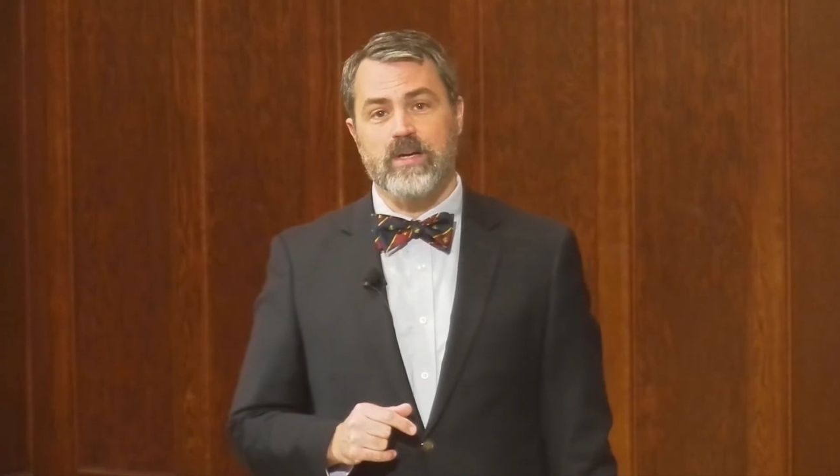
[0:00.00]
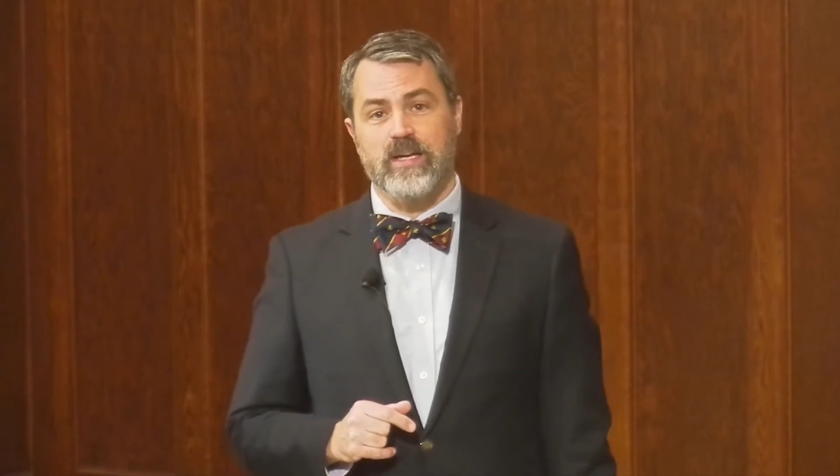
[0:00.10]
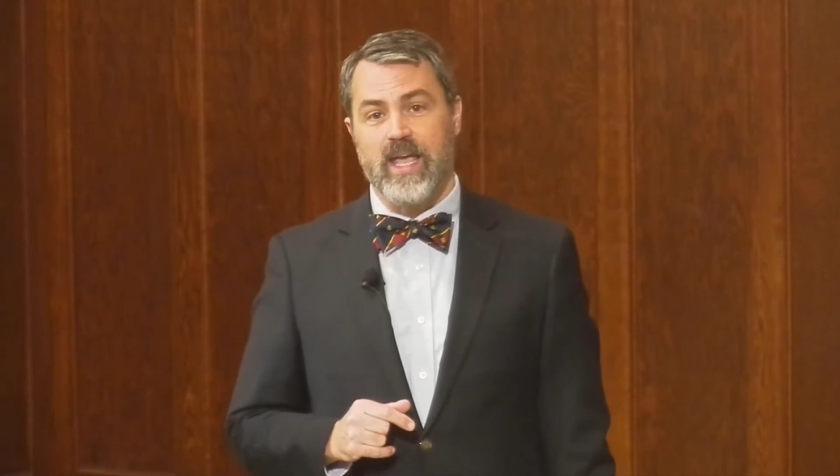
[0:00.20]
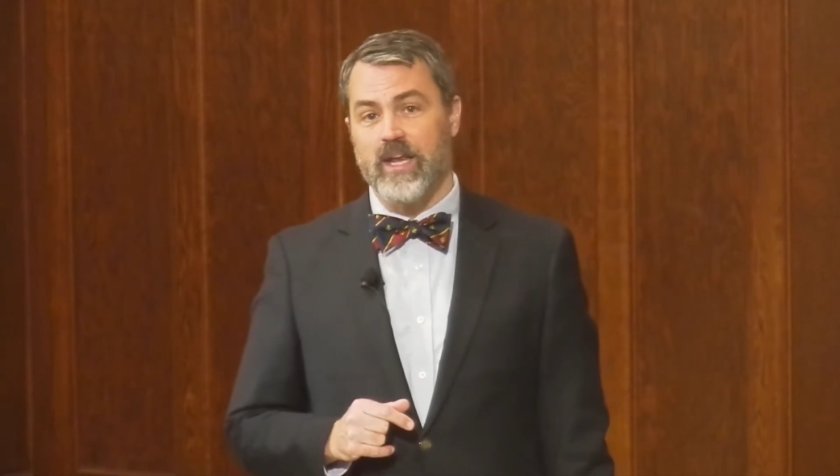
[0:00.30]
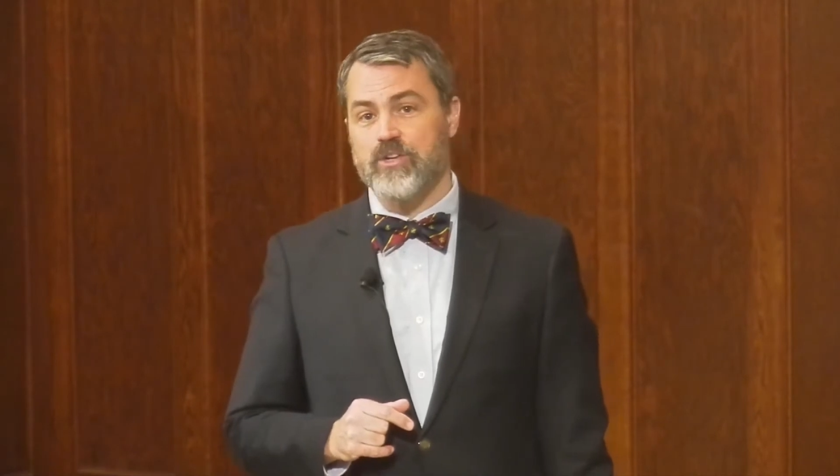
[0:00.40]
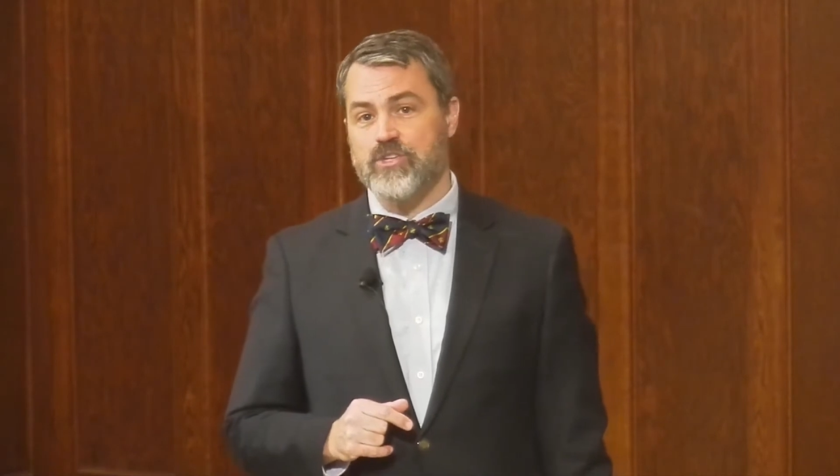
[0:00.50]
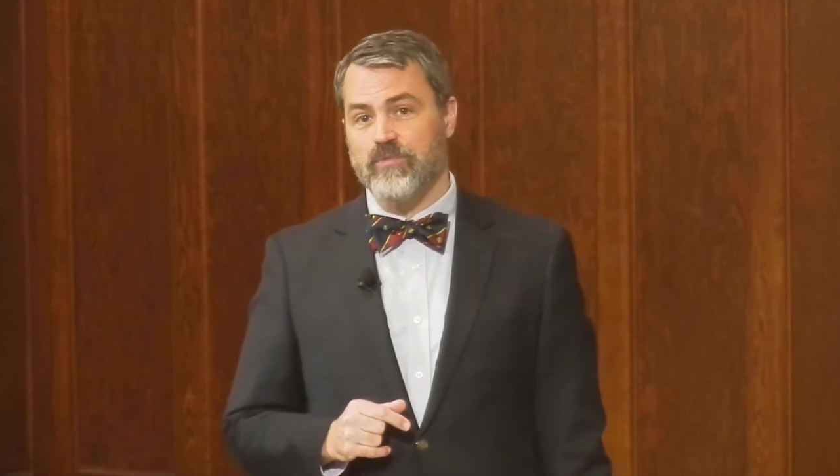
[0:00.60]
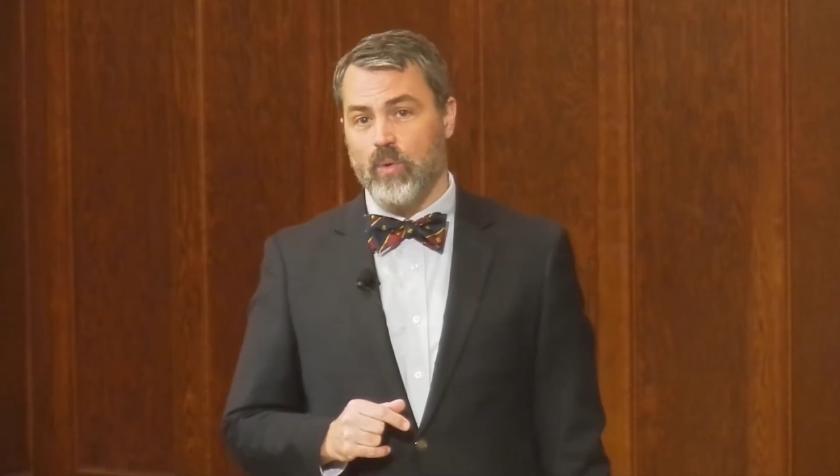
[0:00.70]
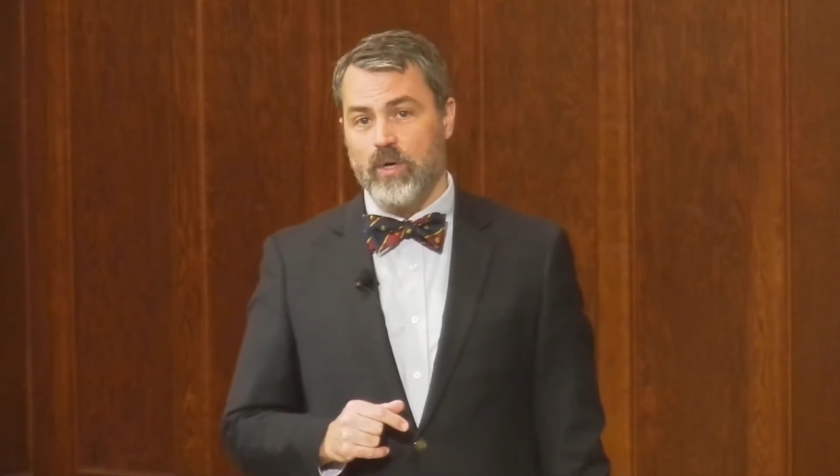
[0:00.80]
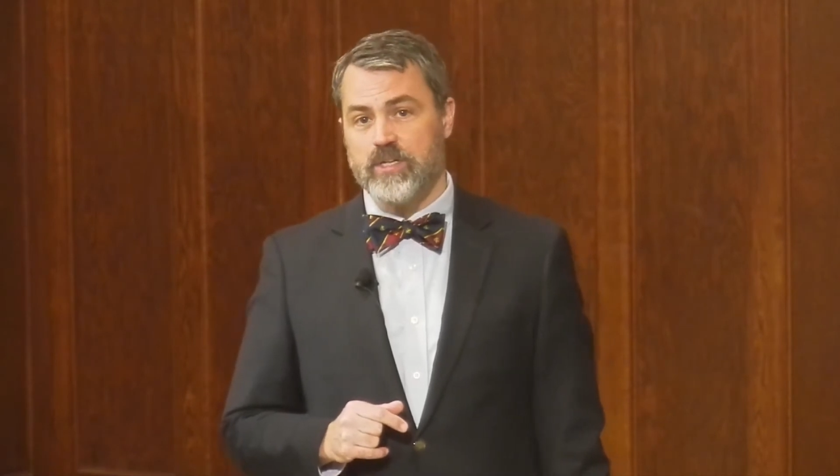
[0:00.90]
Canons of
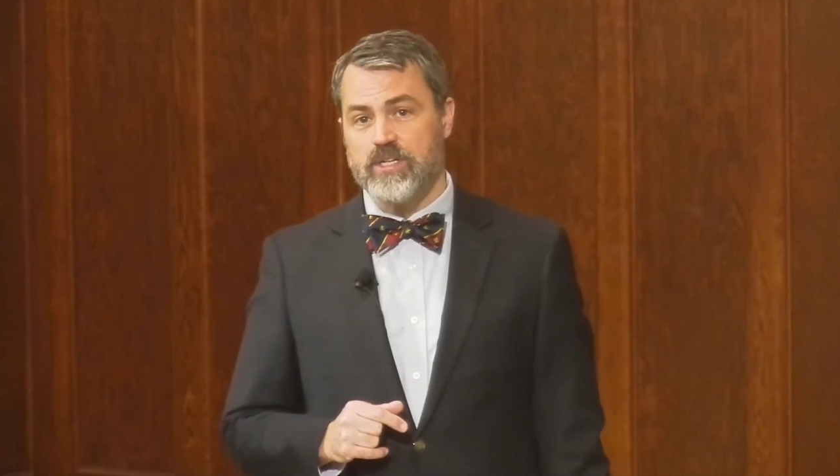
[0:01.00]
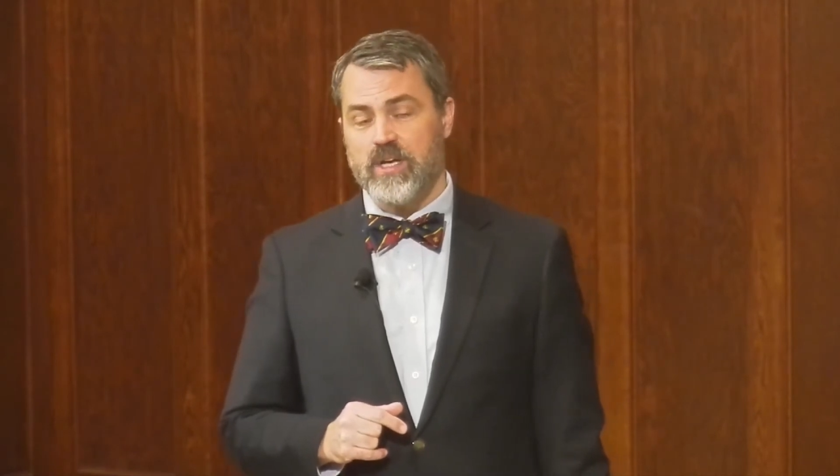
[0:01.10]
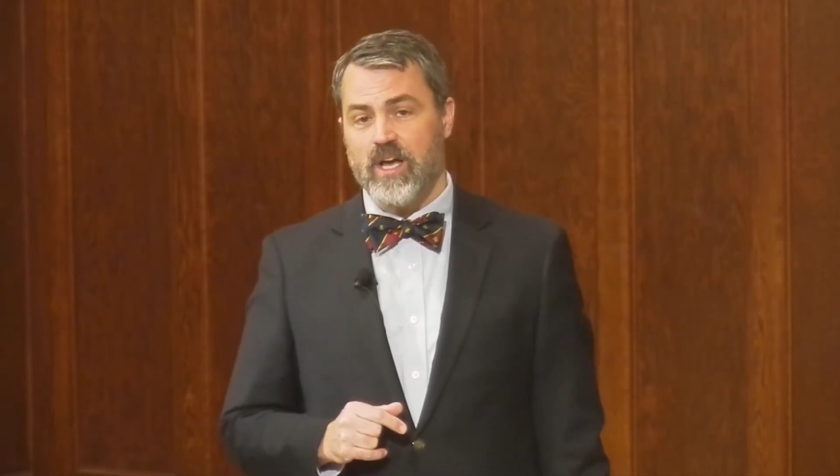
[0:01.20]
Dort.